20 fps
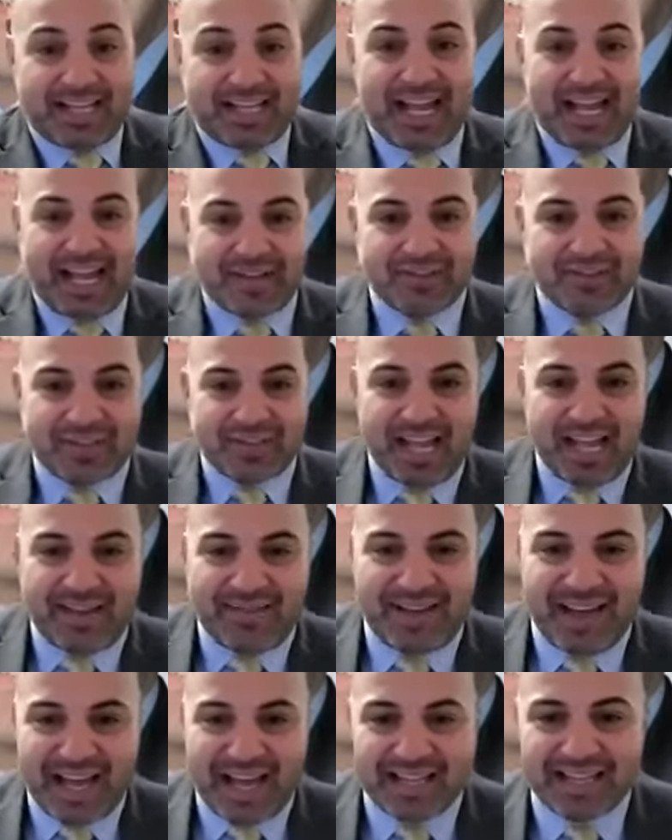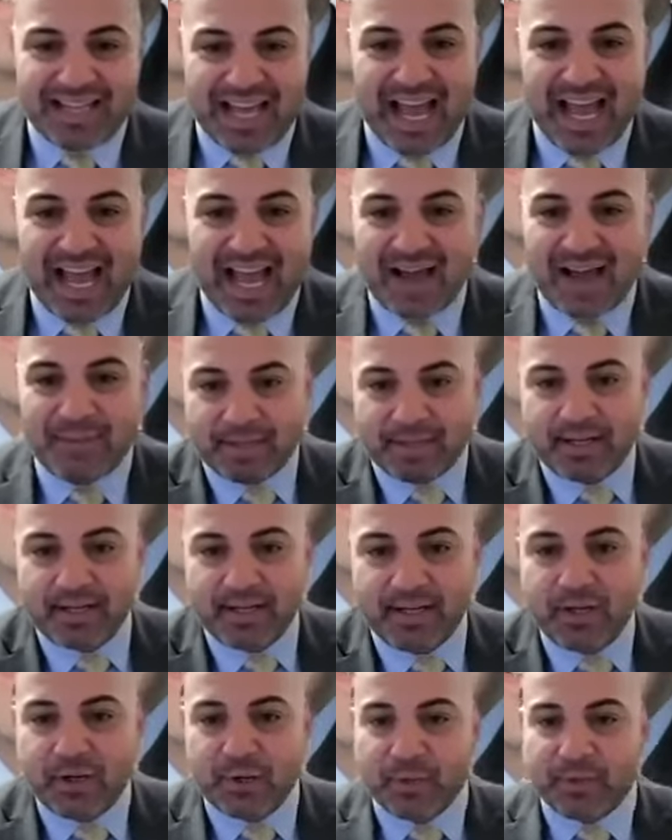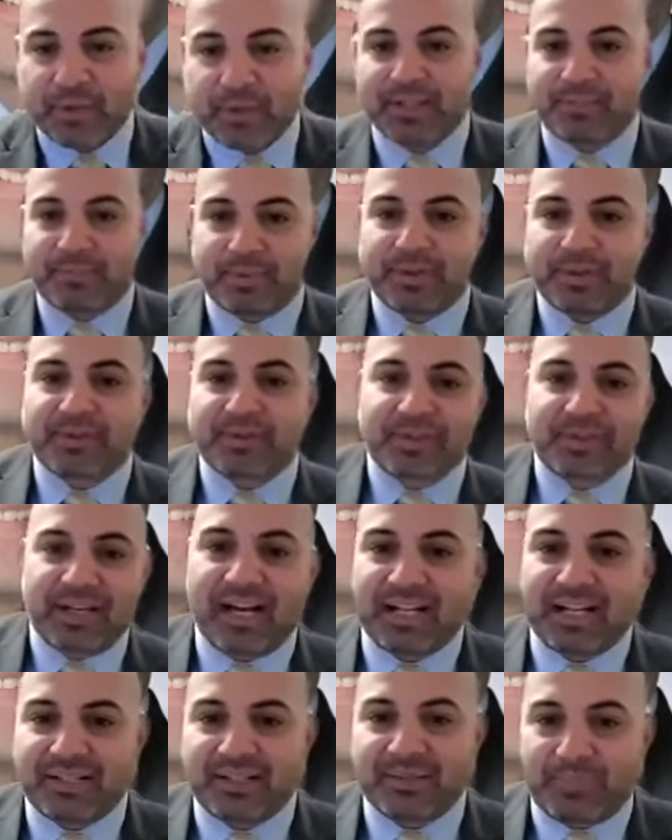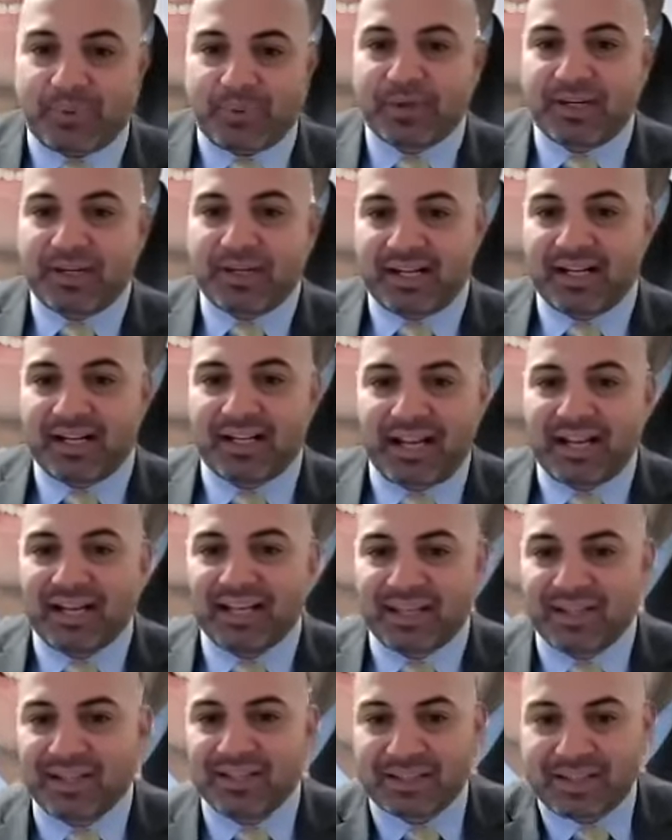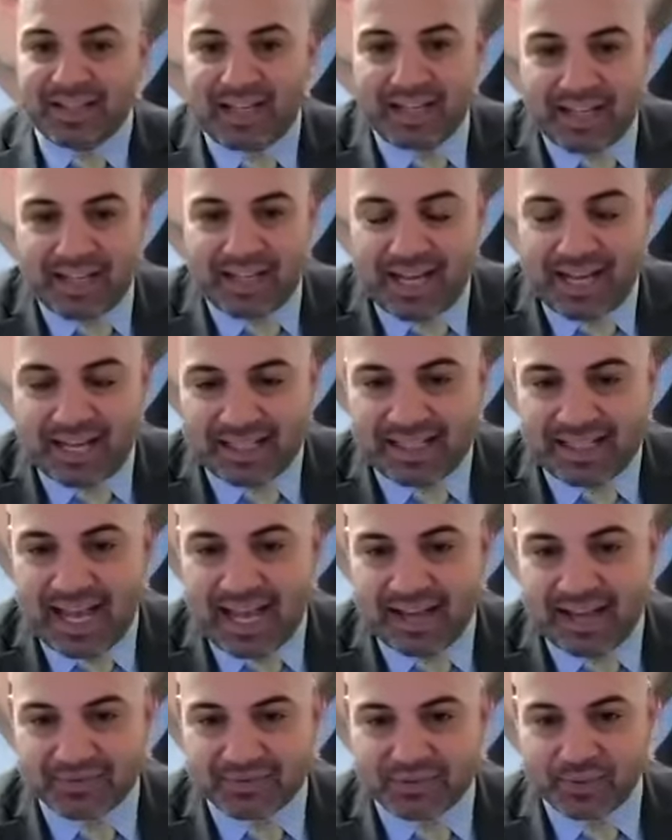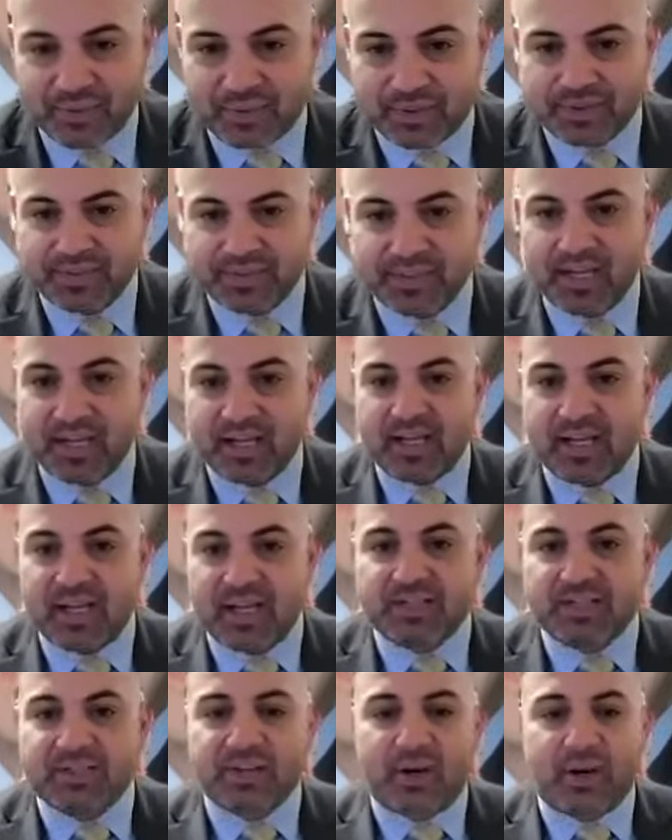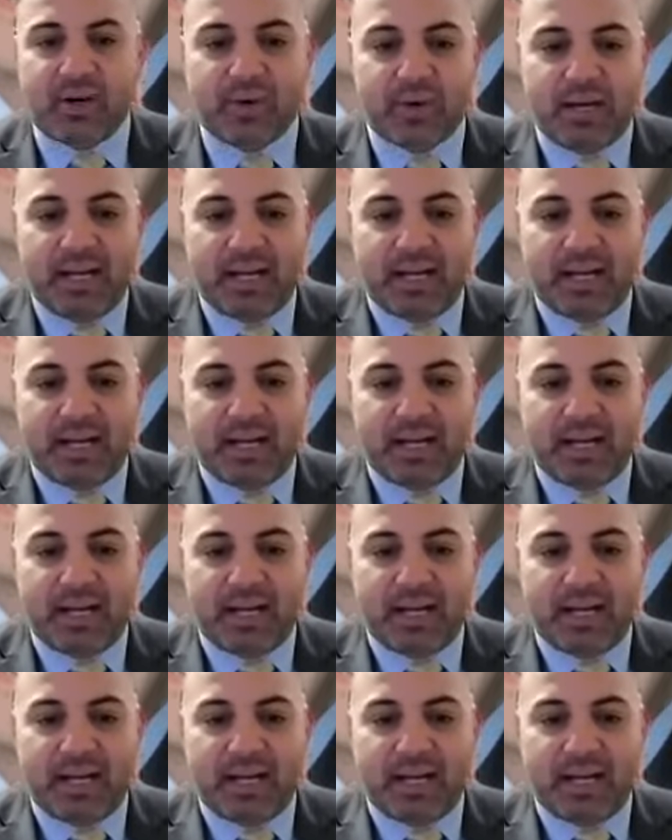actually have had that happen, where the person got deported and got killed afterwards. So